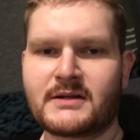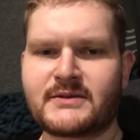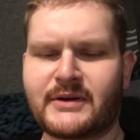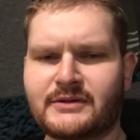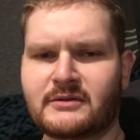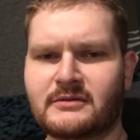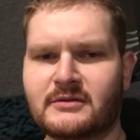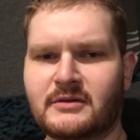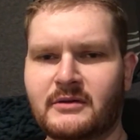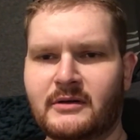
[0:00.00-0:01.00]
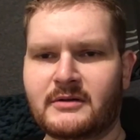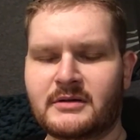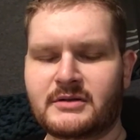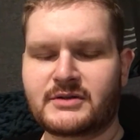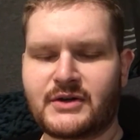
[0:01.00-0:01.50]
So I
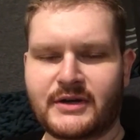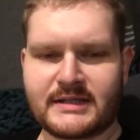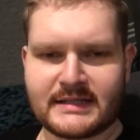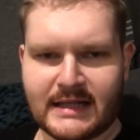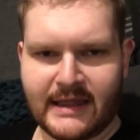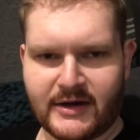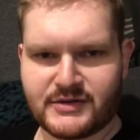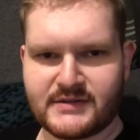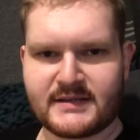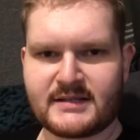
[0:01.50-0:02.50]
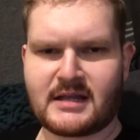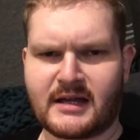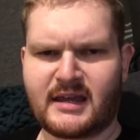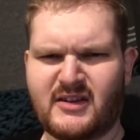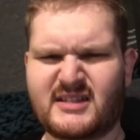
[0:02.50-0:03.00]
showed it to Claire and she was
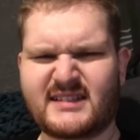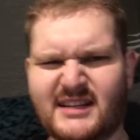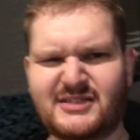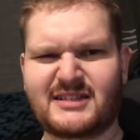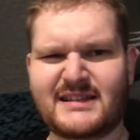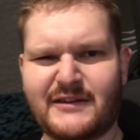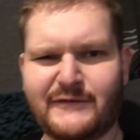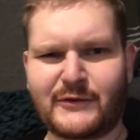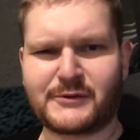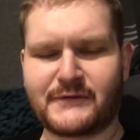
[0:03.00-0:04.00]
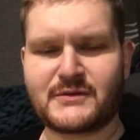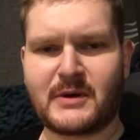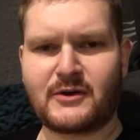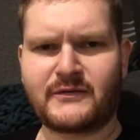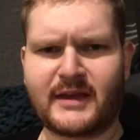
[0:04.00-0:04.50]
like, yeah, it does actually say 4 of
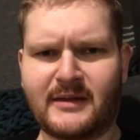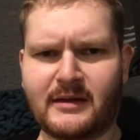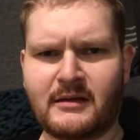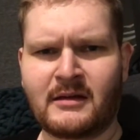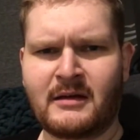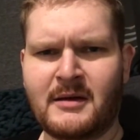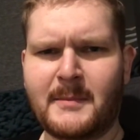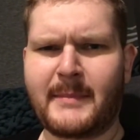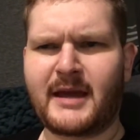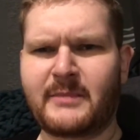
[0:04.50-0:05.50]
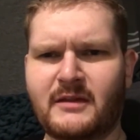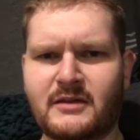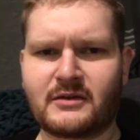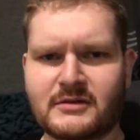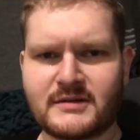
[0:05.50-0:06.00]
12 here. Maybe
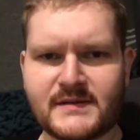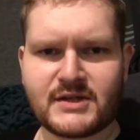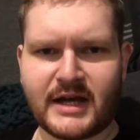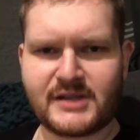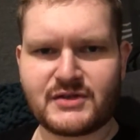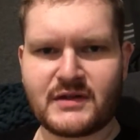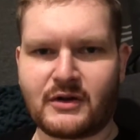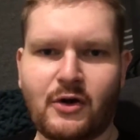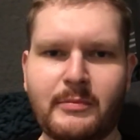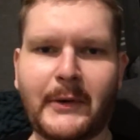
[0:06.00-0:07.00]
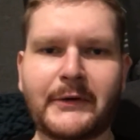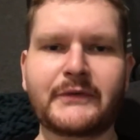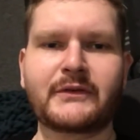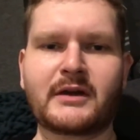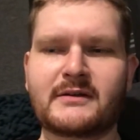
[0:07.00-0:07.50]
the doctors changed the
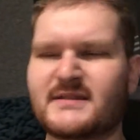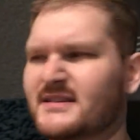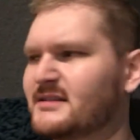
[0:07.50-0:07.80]
goalpost. And I was